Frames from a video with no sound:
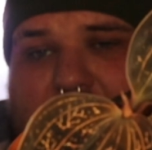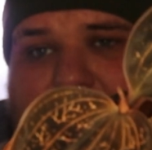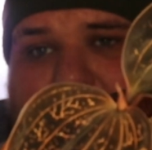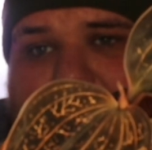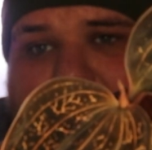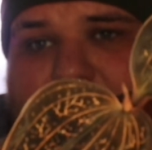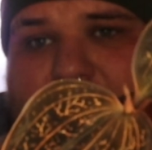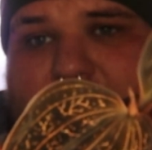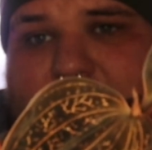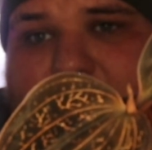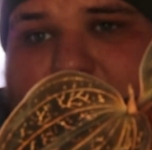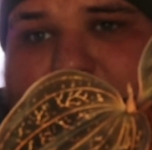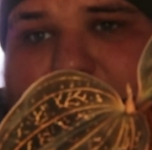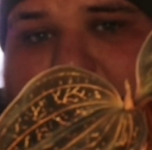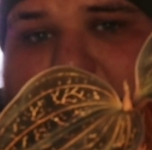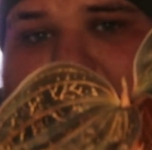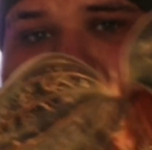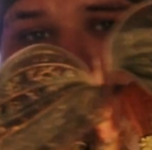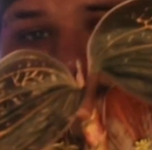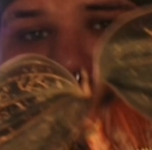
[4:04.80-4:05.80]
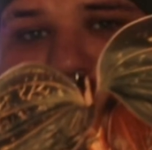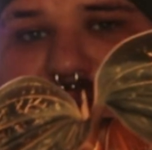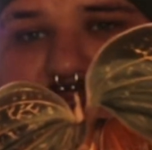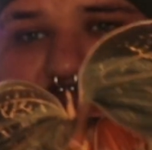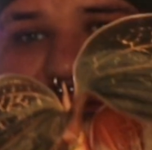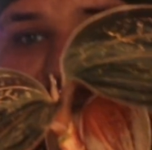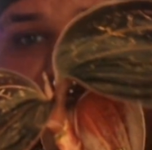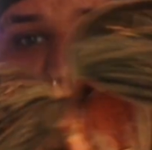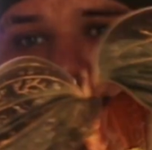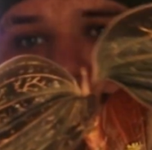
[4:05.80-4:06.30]
But as you
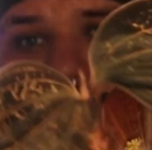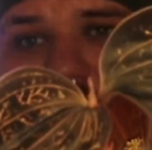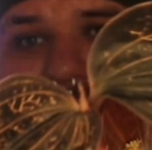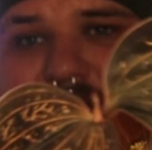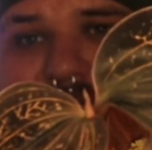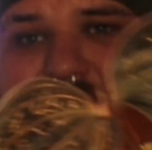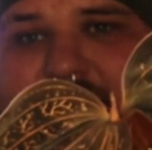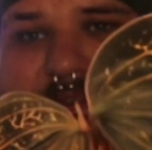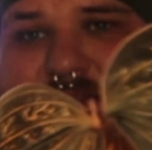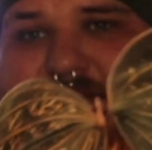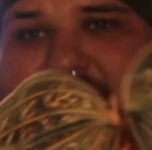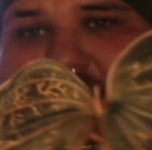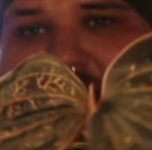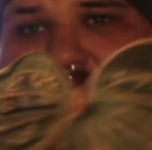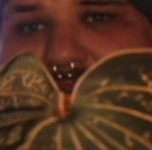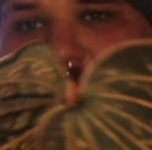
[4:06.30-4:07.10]
can tell, it is an